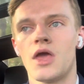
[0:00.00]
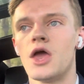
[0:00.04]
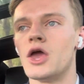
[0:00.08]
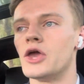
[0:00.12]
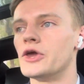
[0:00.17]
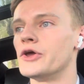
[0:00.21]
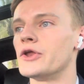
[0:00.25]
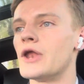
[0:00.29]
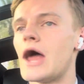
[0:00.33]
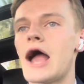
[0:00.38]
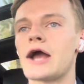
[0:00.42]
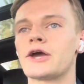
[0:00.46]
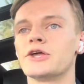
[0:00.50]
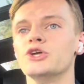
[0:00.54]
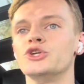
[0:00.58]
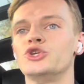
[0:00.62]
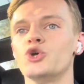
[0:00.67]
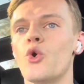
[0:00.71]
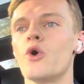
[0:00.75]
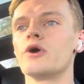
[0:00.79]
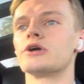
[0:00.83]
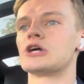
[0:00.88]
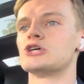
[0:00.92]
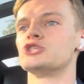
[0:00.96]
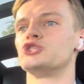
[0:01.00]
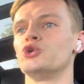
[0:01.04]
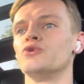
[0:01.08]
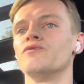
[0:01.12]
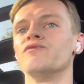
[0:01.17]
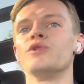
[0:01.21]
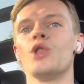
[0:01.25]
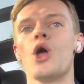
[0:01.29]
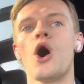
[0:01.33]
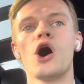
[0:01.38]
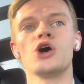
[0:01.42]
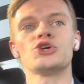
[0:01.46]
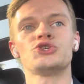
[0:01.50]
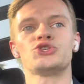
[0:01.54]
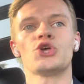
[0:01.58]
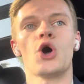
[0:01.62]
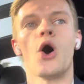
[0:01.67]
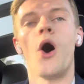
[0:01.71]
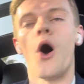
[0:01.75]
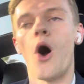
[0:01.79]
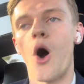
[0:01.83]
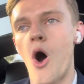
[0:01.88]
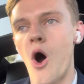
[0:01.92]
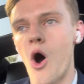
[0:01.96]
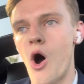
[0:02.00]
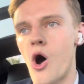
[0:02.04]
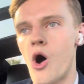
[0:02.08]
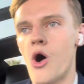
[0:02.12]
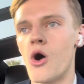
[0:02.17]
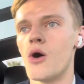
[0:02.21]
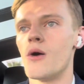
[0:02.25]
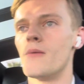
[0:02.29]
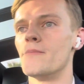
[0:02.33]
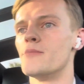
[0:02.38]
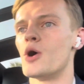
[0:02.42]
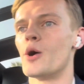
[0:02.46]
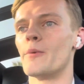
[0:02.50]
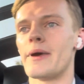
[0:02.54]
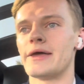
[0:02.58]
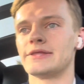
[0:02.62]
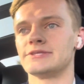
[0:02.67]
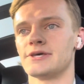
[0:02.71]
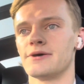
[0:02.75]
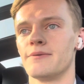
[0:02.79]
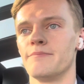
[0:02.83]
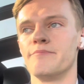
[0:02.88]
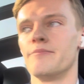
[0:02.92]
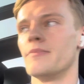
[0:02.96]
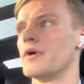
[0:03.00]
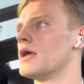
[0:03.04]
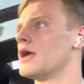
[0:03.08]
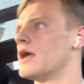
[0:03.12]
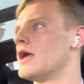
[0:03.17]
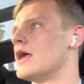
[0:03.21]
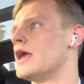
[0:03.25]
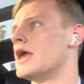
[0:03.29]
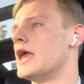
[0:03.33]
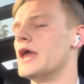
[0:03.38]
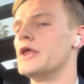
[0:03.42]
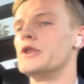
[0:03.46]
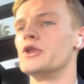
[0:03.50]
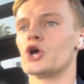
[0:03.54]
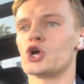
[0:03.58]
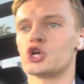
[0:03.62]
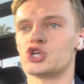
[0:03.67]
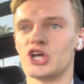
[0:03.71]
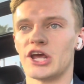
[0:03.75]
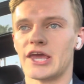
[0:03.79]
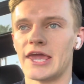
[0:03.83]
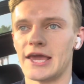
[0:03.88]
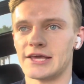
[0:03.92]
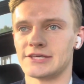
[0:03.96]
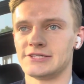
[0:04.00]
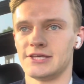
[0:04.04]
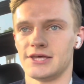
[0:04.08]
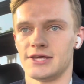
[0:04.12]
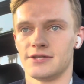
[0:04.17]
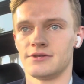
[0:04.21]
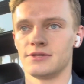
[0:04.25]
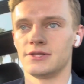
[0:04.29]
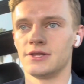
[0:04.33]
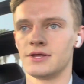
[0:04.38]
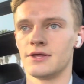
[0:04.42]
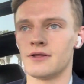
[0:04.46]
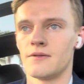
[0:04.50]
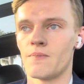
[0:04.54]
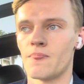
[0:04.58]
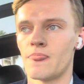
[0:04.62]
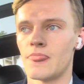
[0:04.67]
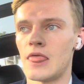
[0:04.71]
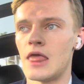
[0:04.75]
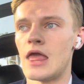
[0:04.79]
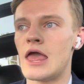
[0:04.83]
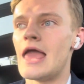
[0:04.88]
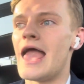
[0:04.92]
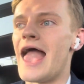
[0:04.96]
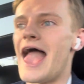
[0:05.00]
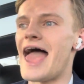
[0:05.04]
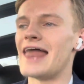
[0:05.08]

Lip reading: You're not going to do it because you've lost all momentum. Inertia kicks in.